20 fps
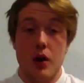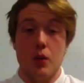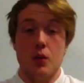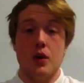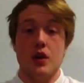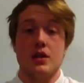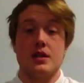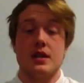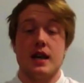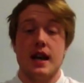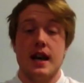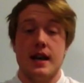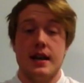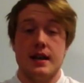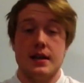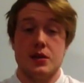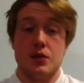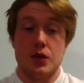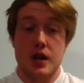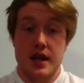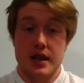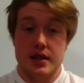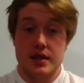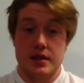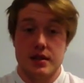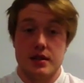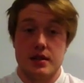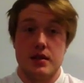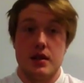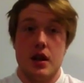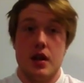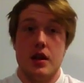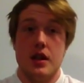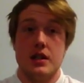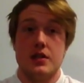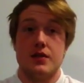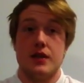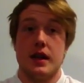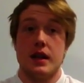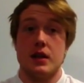rotated his wrists so that
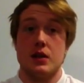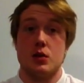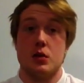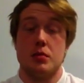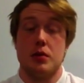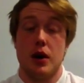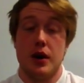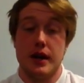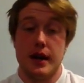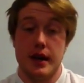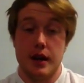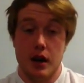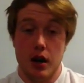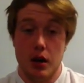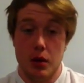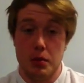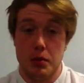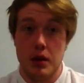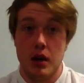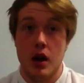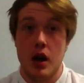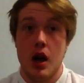his fingers were pointing up,